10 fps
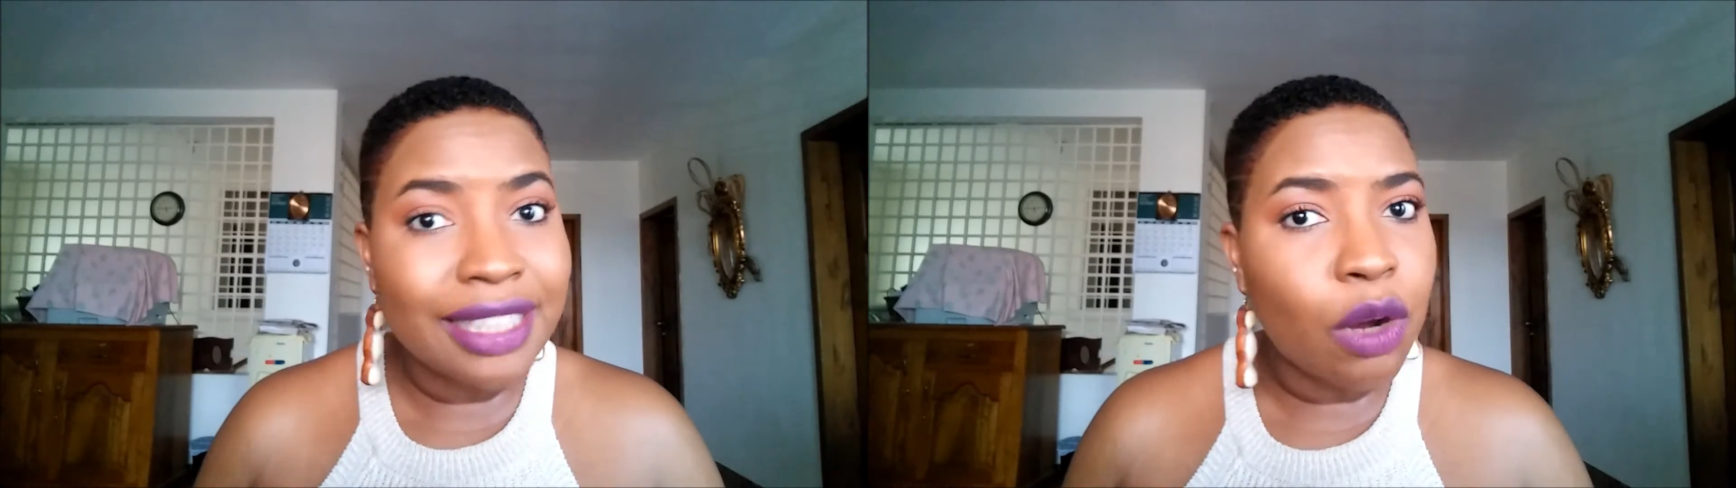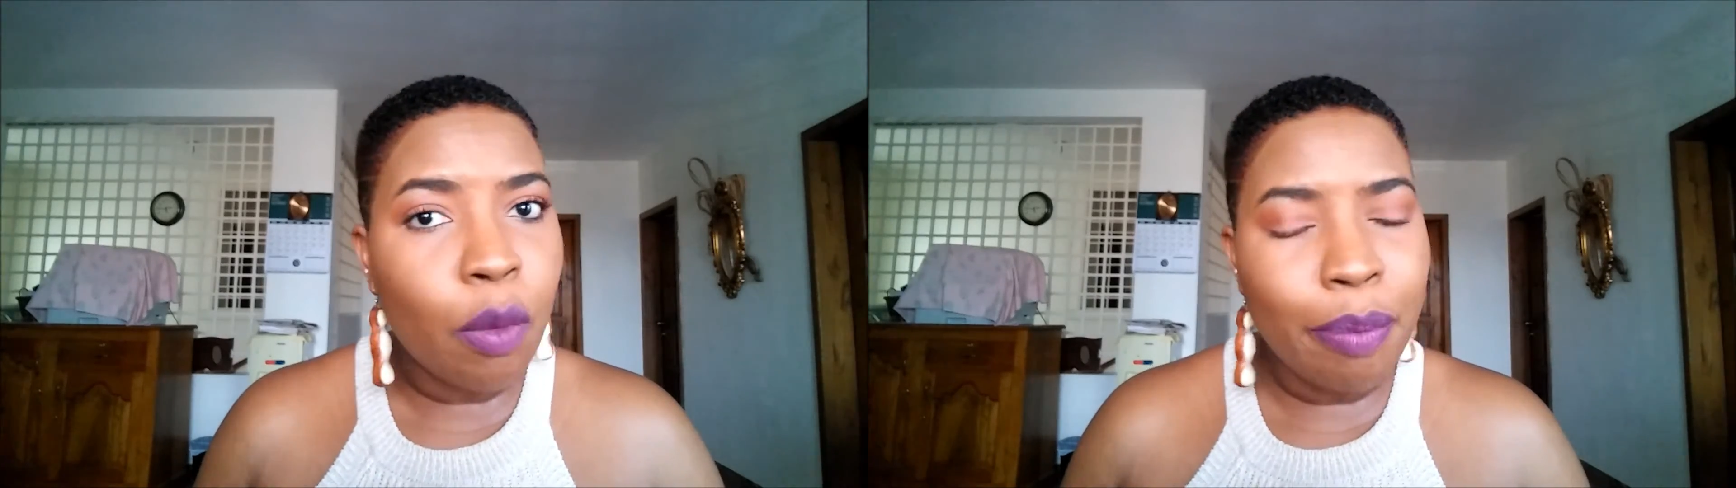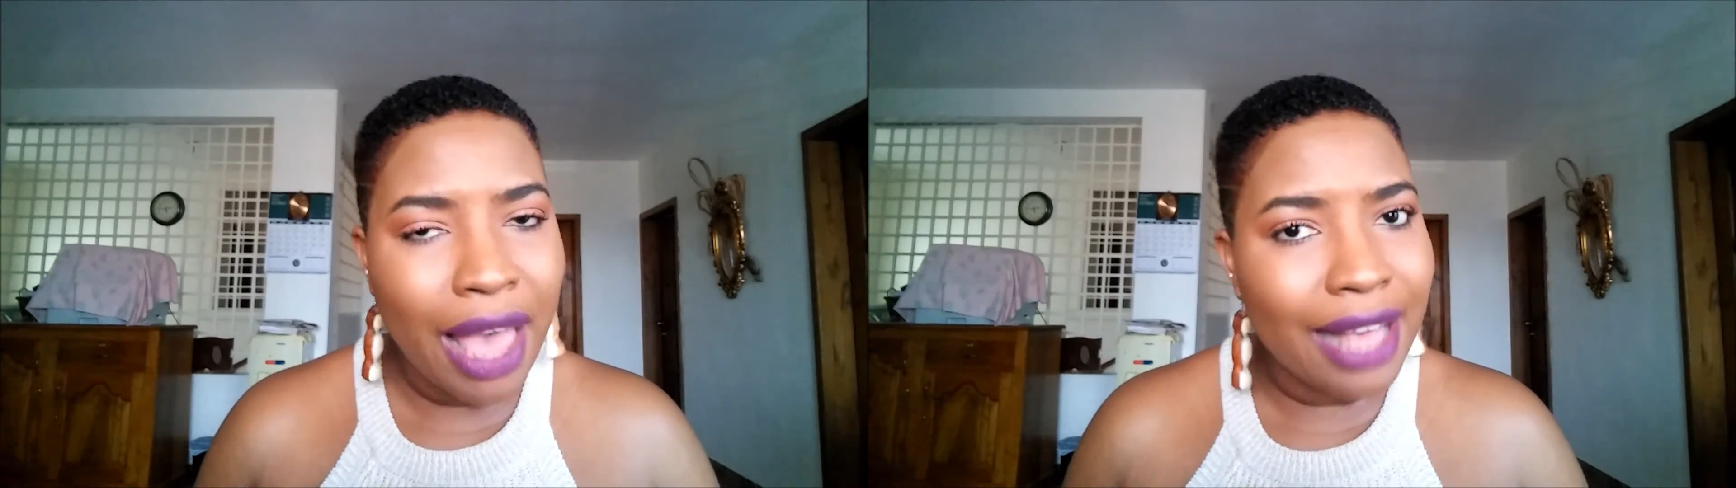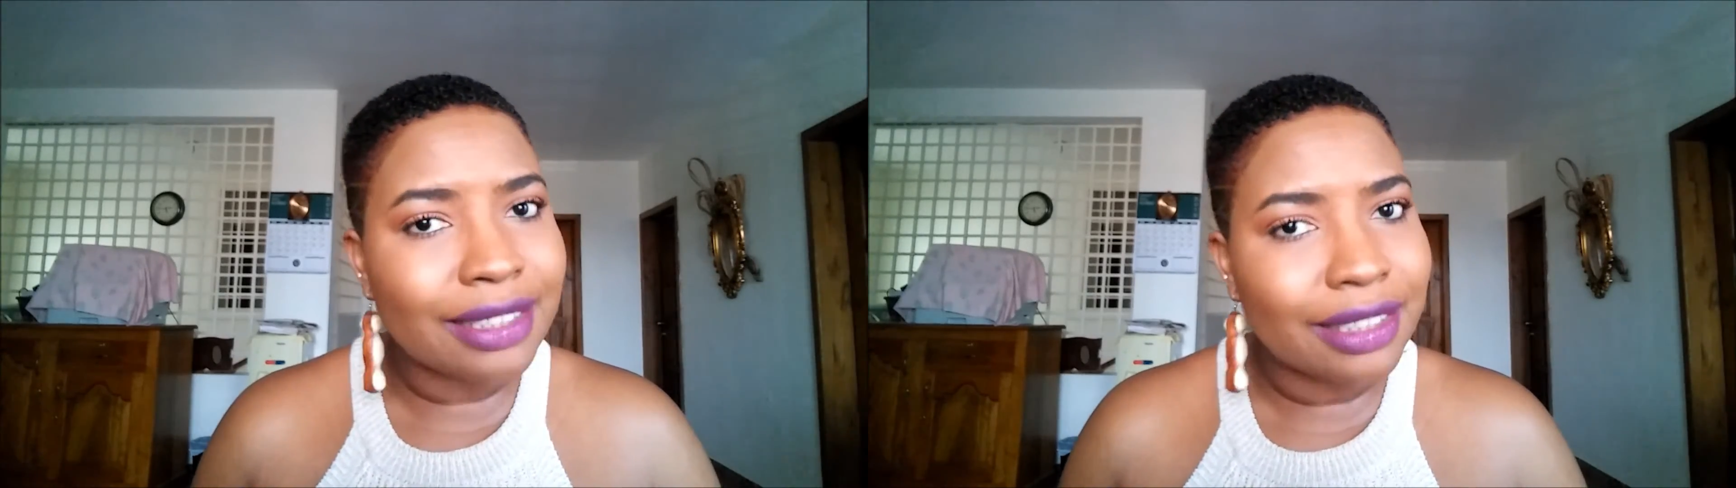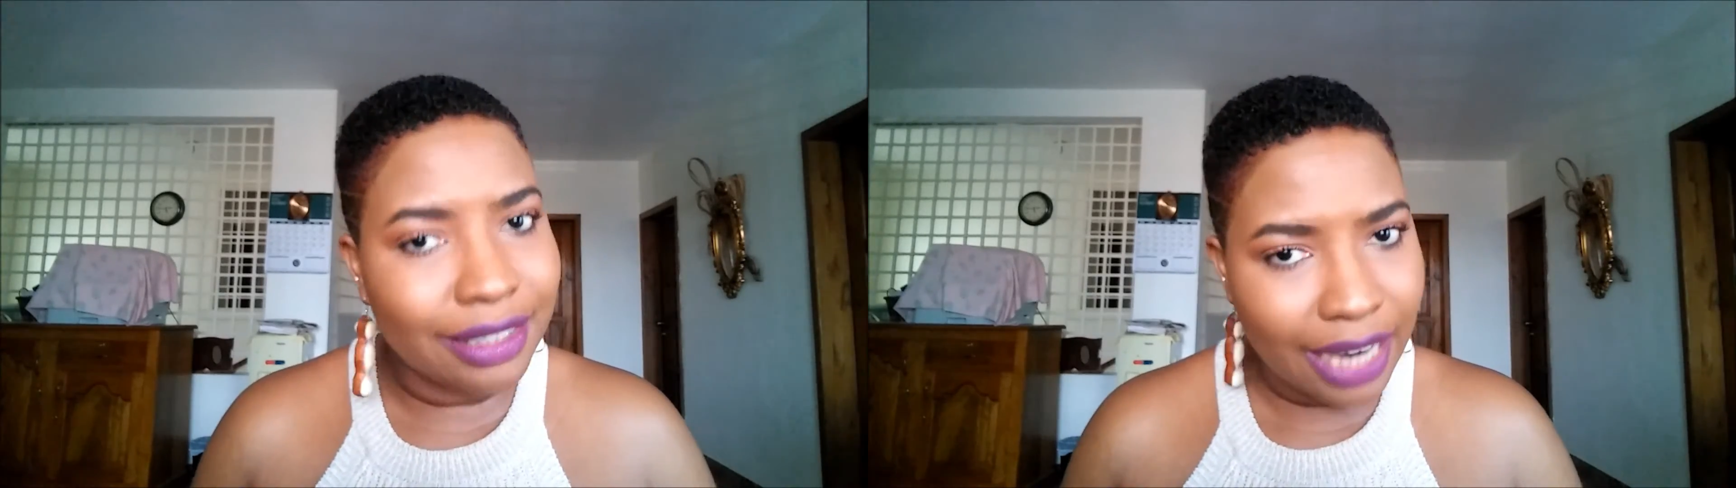that are
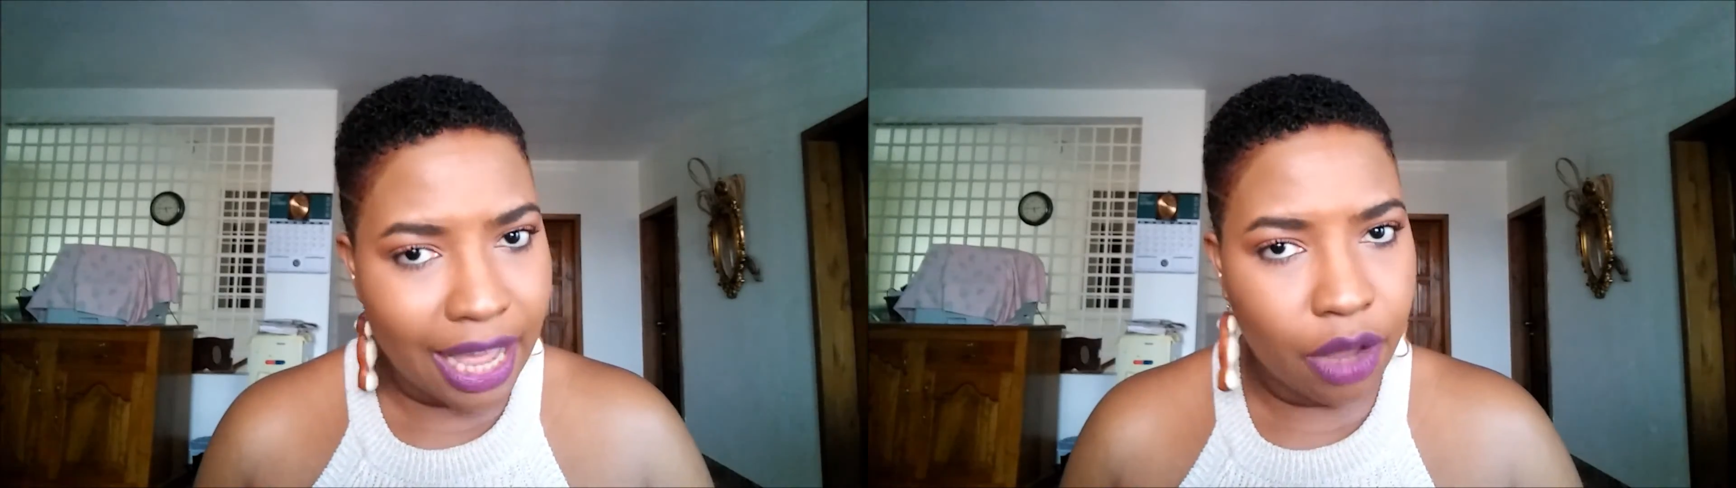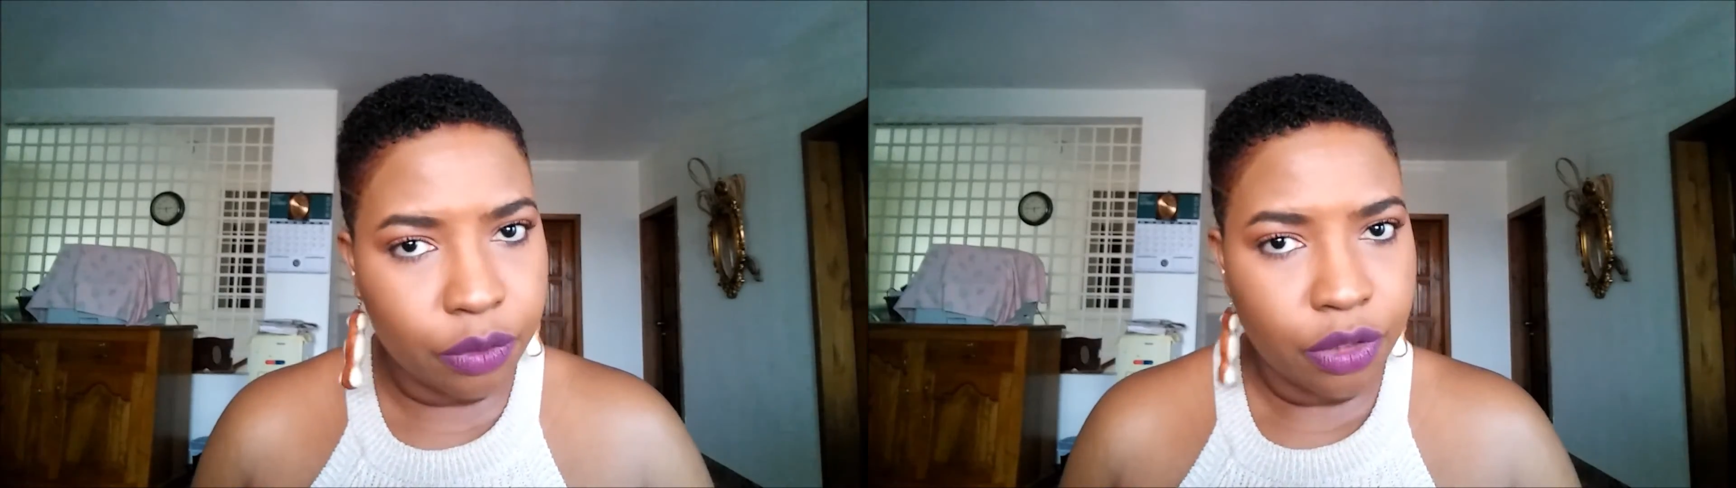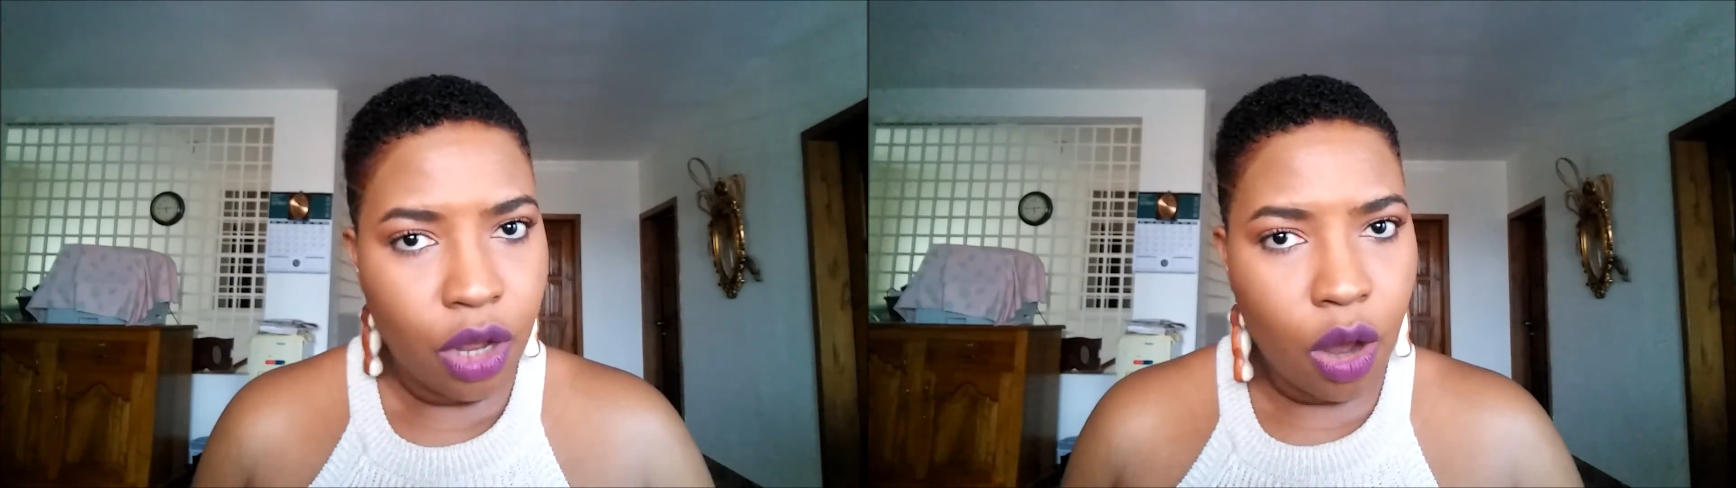passed down.